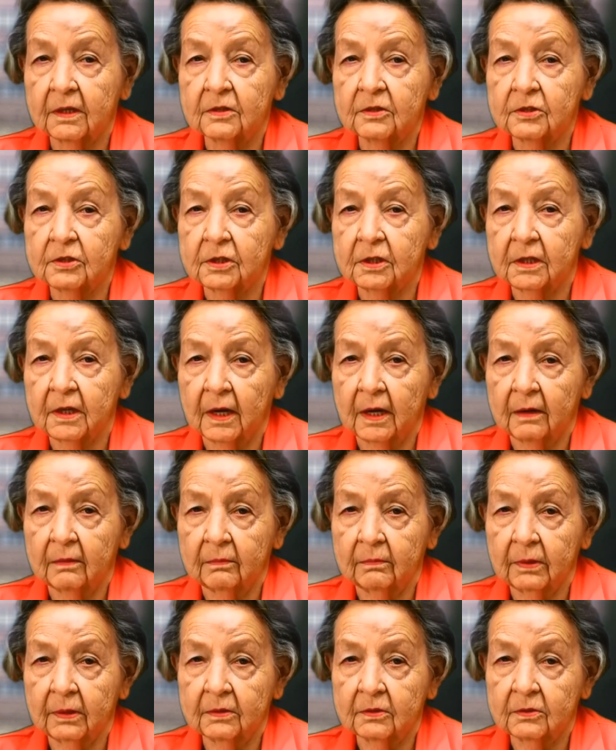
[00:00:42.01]
and she
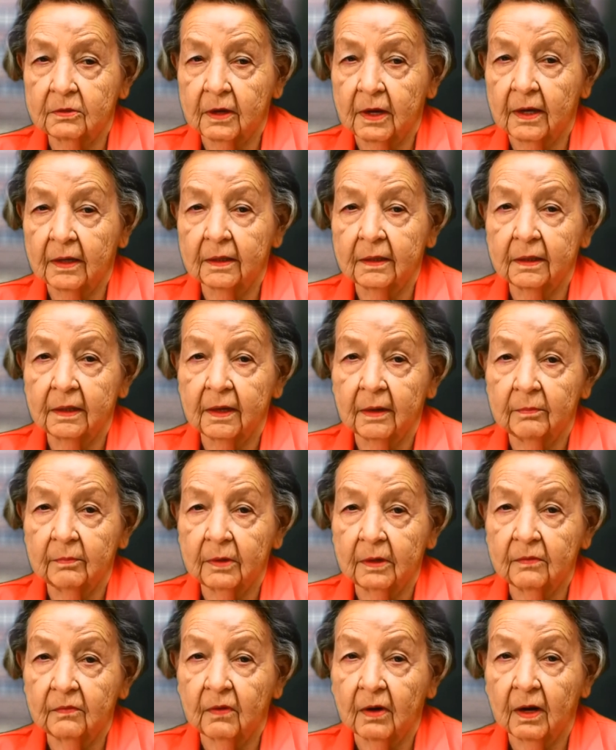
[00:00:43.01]
had been trying to get
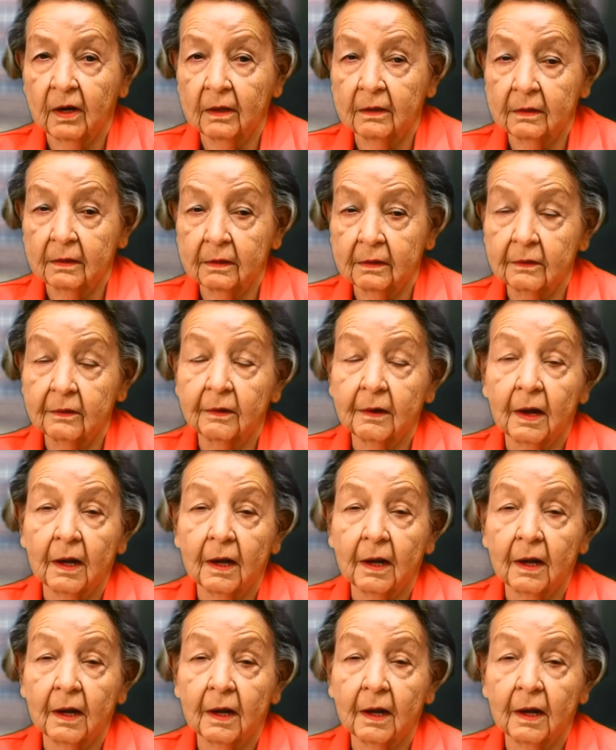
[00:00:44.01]
me to volunteer,